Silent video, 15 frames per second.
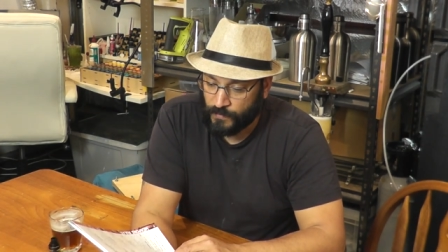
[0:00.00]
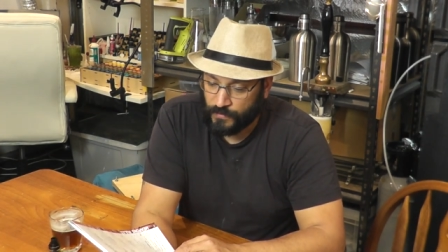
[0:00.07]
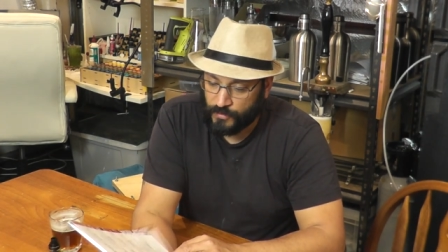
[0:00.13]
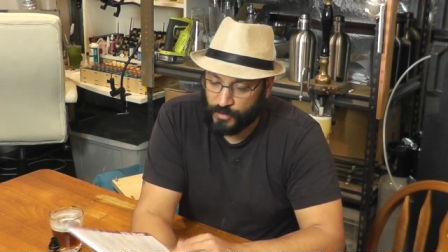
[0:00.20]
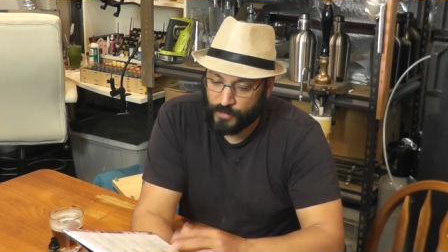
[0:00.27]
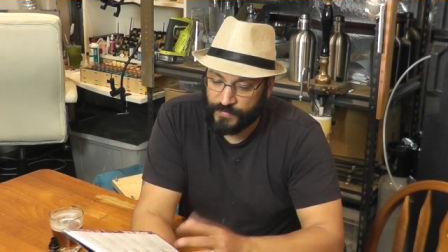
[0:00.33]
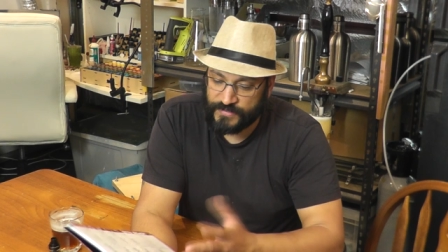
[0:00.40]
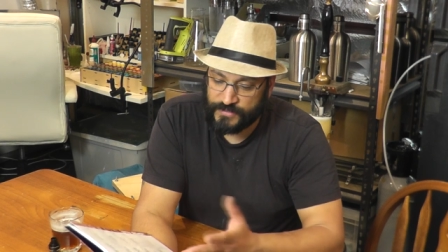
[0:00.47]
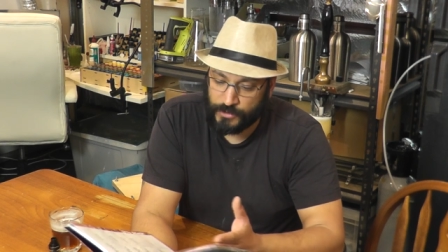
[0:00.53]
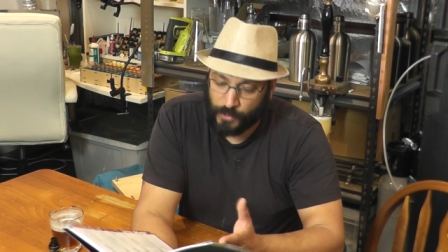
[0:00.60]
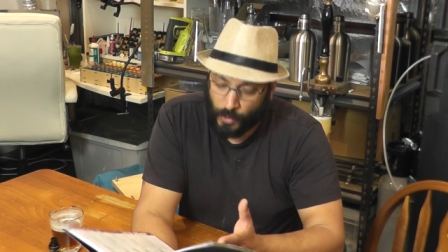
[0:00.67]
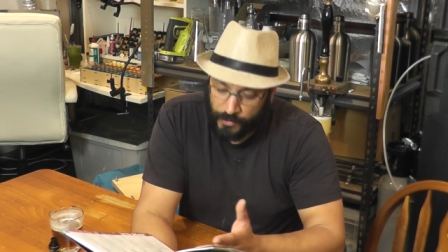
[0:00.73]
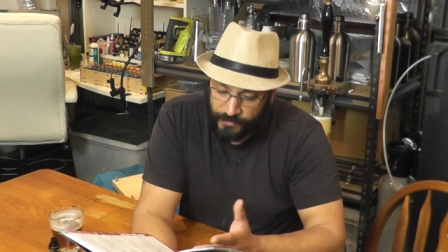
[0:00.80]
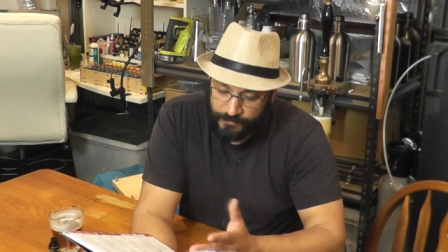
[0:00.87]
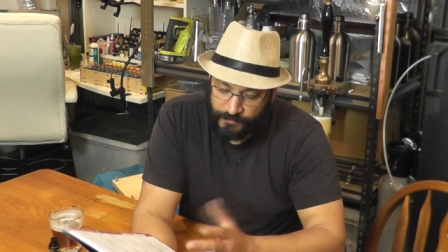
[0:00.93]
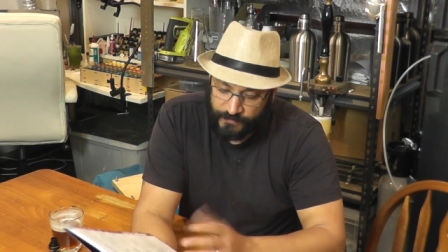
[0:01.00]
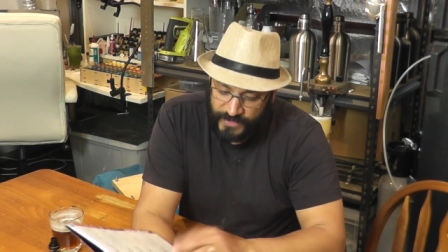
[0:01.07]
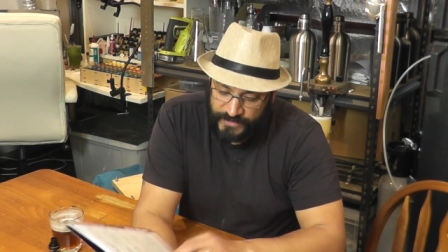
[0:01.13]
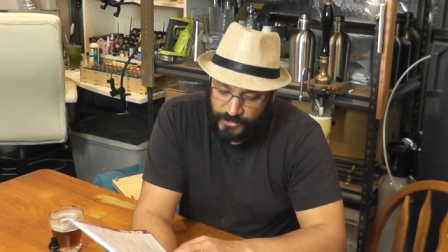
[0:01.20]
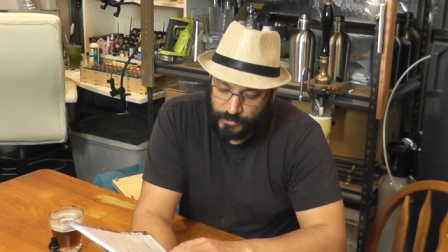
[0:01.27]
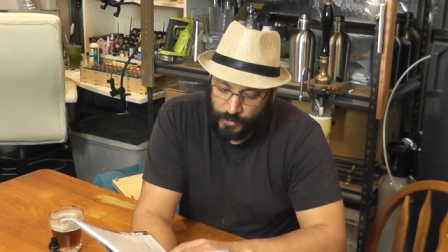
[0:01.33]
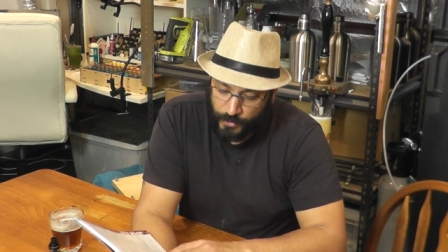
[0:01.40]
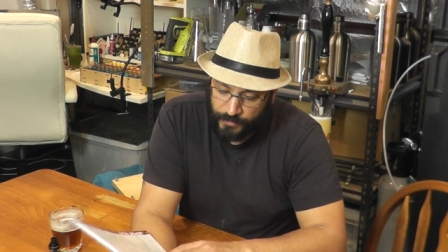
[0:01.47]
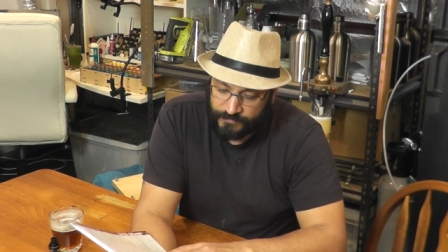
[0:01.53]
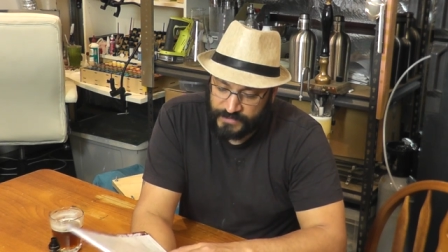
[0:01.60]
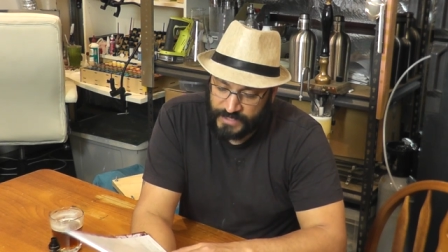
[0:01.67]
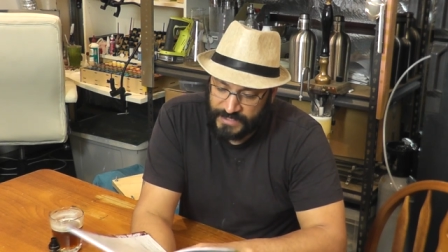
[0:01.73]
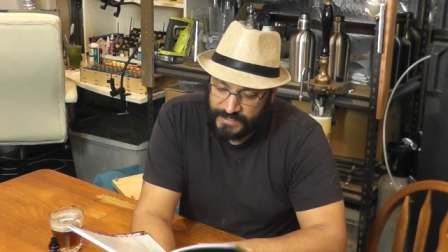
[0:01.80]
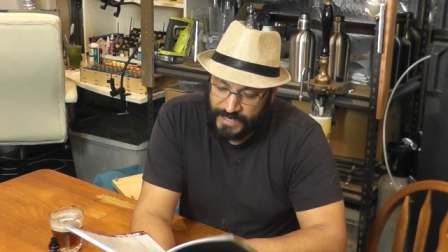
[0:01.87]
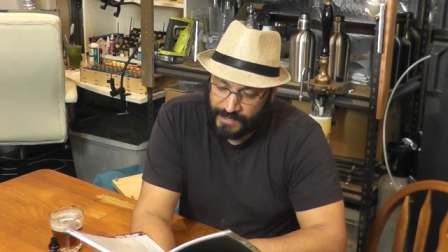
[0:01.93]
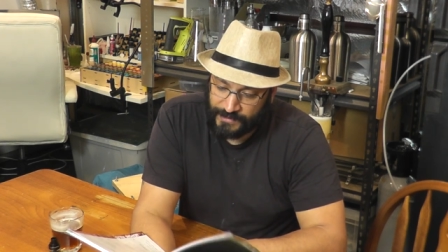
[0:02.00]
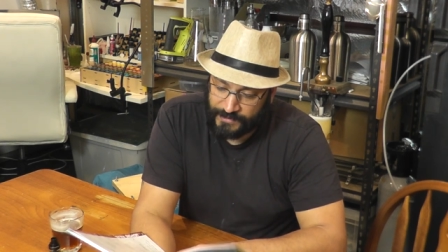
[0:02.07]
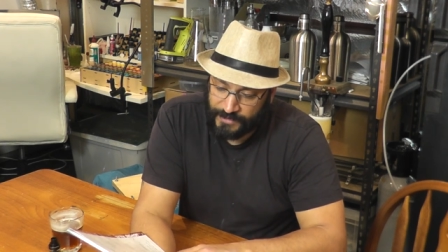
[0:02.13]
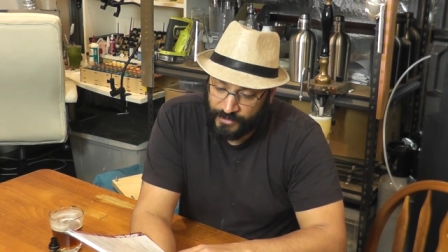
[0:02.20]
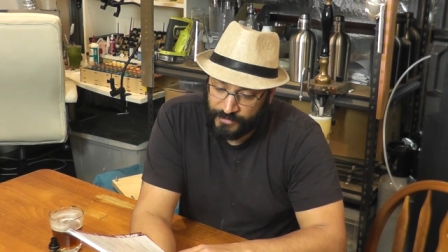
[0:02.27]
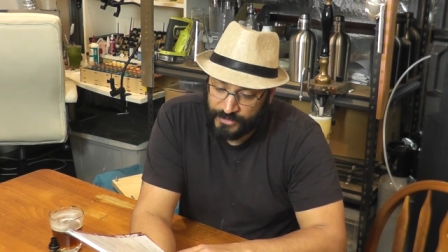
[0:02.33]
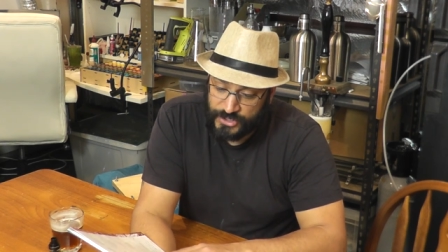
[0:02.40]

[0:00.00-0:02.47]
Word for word: you know there's a lot of there's a lot of detail in here.